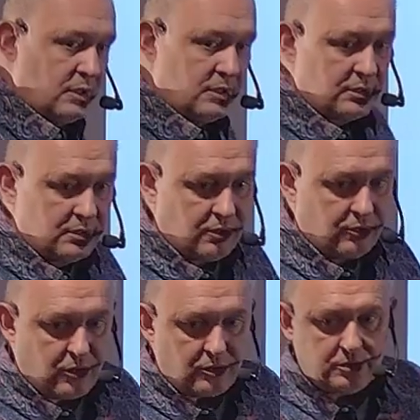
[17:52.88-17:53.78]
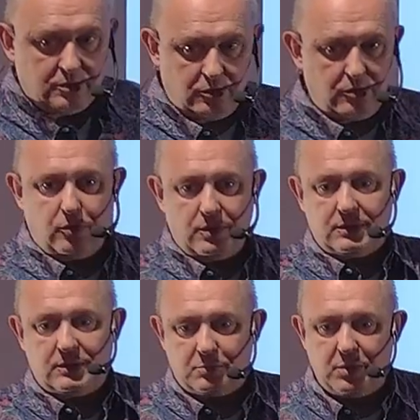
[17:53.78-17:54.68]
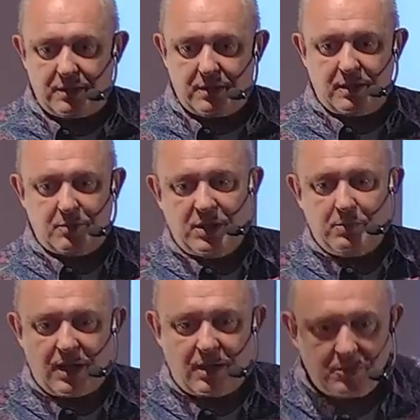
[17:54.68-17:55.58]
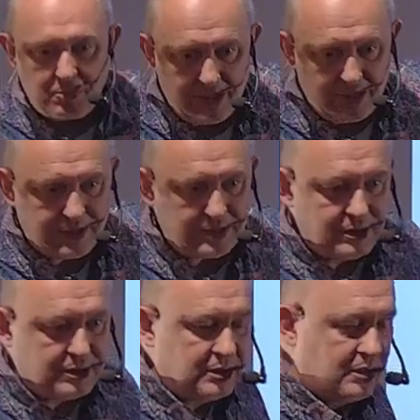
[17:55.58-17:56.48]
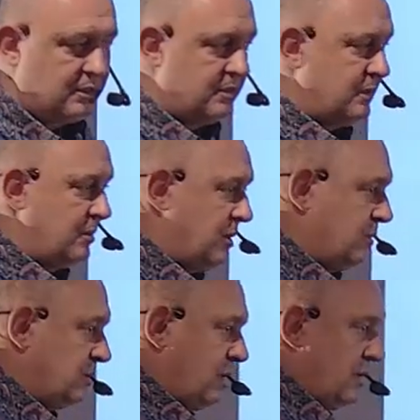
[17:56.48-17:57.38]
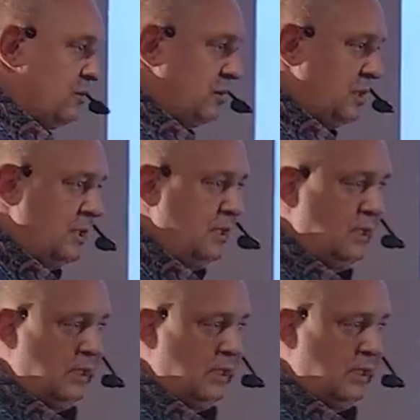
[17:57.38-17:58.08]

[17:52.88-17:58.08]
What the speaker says: is, of course, this better than me probably. This is about IoT.